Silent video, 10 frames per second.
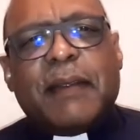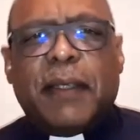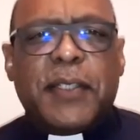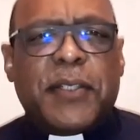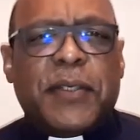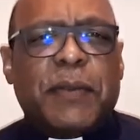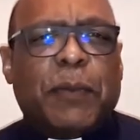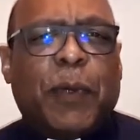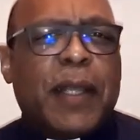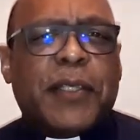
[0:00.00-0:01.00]
This
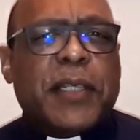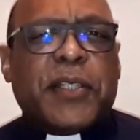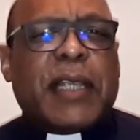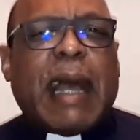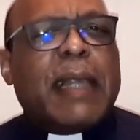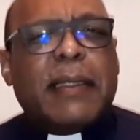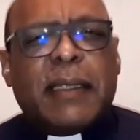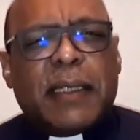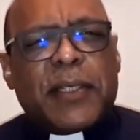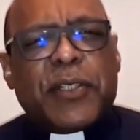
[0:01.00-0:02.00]
was a
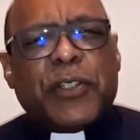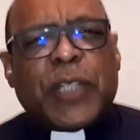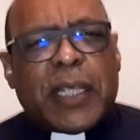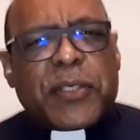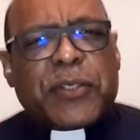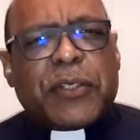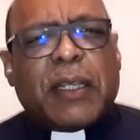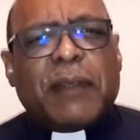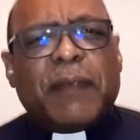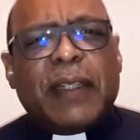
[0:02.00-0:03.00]
scandalous
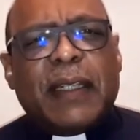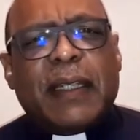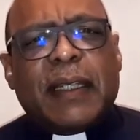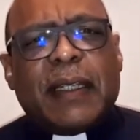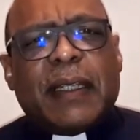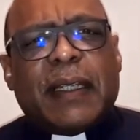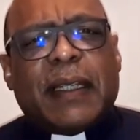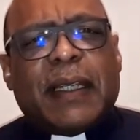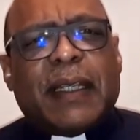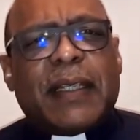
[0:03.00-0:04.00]
gesture.
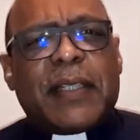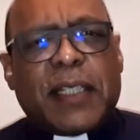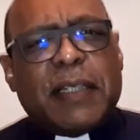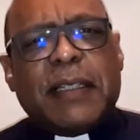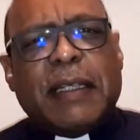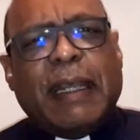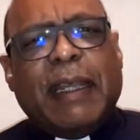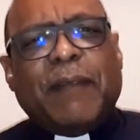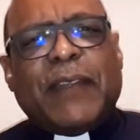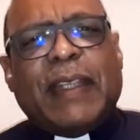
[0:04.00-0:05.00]
Uh,
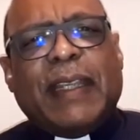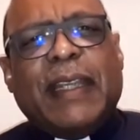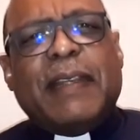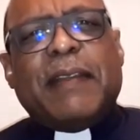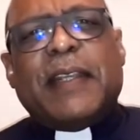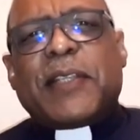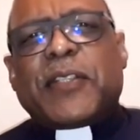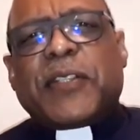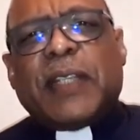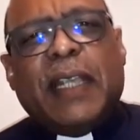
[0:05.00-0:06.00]
suddenly, in
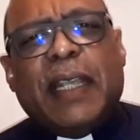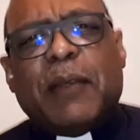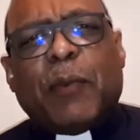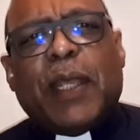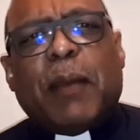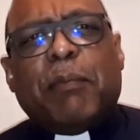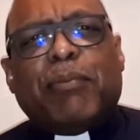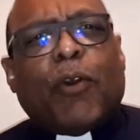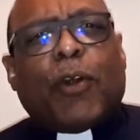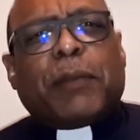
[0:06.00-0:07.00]
this scene, we are
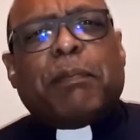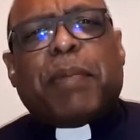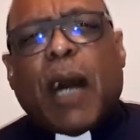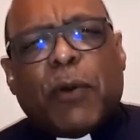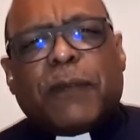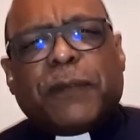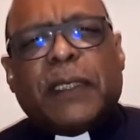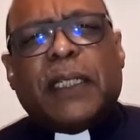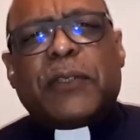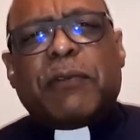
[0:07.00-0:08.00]
brought
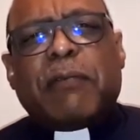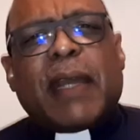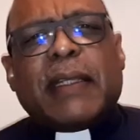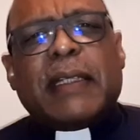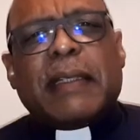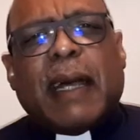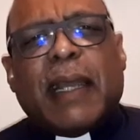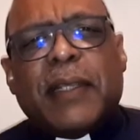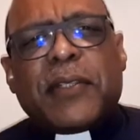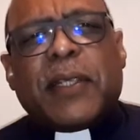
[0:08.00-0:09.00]
powerfully to
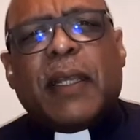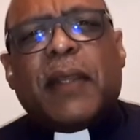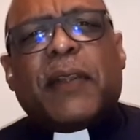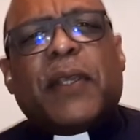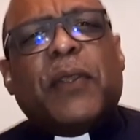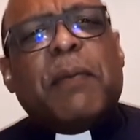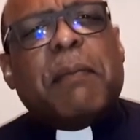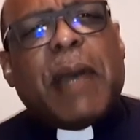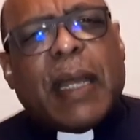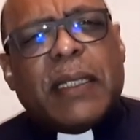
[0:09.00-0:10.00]
recognize the
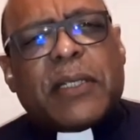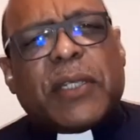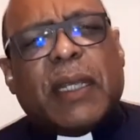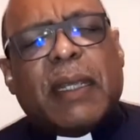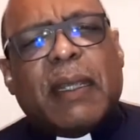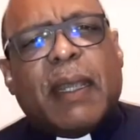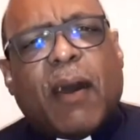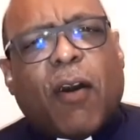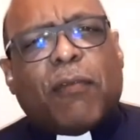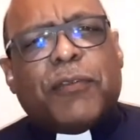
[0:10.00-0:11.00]
humanity
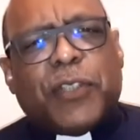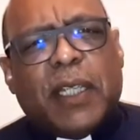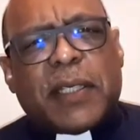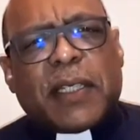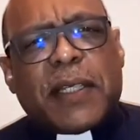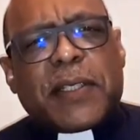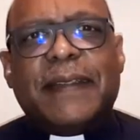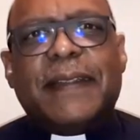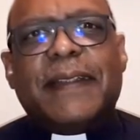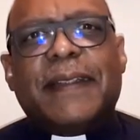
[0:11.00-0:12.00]
of Jesus.